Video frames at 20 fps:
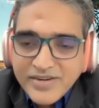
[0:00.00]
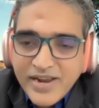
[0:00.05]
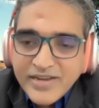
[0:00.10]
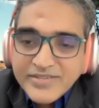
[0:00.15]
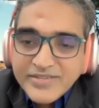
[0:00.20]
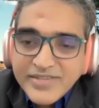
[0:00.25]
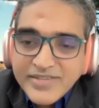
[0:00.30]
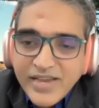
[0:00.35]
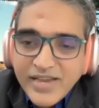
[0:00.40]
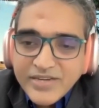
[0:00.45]

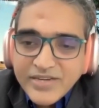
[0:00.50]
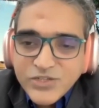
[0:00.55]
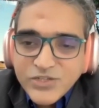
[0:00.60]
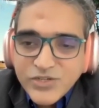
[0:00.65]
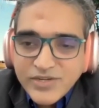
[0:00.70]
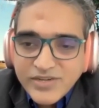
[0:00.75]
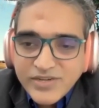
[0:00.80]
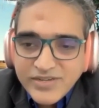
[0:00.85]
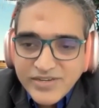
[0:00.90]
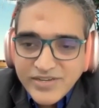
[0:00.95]

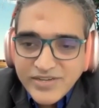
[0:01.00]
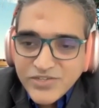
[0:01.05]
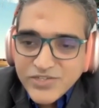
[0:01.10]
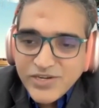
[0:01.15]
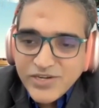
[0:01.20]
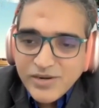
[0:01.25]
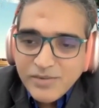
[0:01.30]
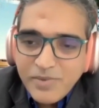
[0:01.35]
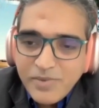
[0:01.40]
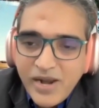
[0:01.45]
transaction
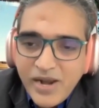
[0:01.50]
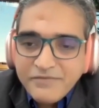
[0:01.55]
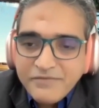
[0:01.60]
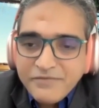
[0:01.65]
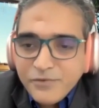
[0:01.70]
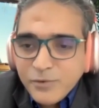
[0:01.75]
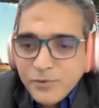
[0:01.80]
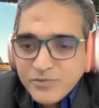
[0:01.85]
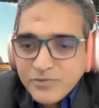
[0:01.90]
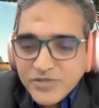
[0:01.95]
digital
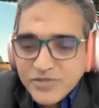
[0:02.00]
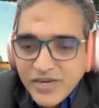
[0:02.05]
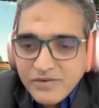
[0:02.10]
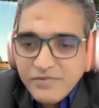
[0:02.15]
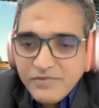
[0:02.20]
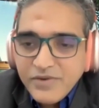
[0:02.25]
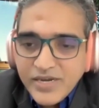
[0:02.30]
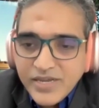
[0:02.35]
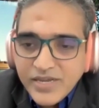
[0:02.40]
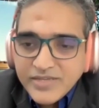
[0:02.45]
platforms
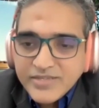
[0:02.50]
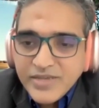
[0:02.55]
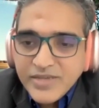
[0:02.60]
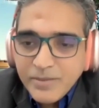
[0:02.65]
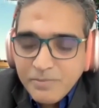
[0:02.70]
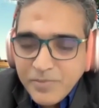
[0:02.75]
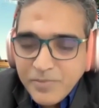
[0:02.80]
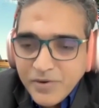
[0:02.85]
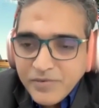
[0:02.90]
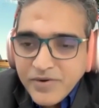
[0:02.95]
that VTEX
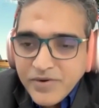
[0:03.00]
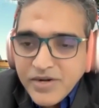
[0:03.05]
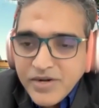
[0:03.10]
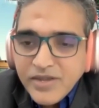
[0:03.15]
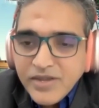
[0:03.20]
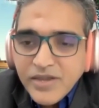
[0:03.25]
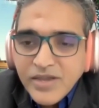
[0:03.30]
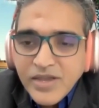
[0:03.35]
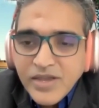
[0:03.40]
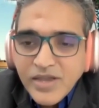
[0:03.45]
empowered.